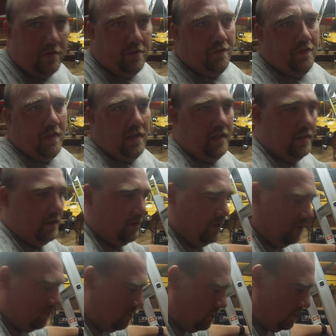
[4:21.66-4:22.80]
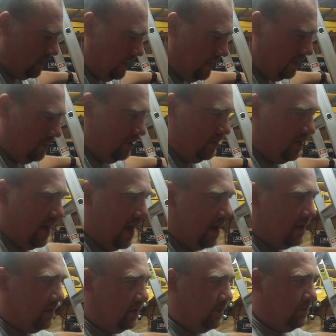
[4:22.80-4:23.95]
on your feet, you want to lean into the ladder
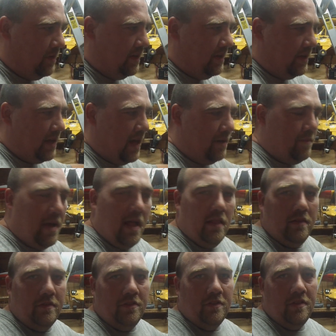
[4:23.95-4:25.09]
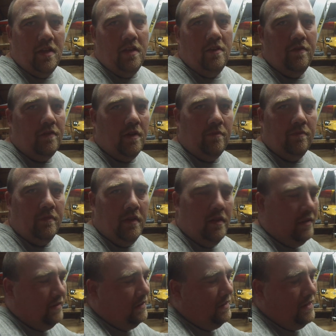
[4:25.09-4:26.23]
a little bit to kind of balance yourself.
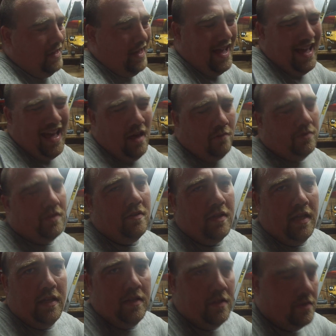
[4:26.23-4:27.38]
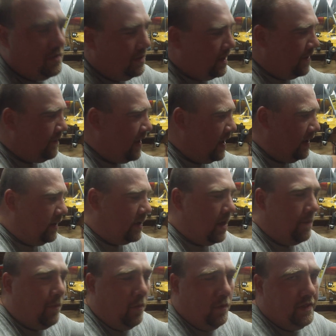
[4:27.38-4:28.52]
I'm still getting used to it. I've had it a
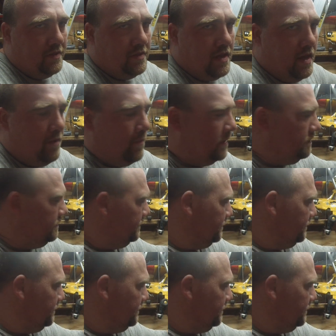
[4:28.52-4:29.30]
couple weeks now, but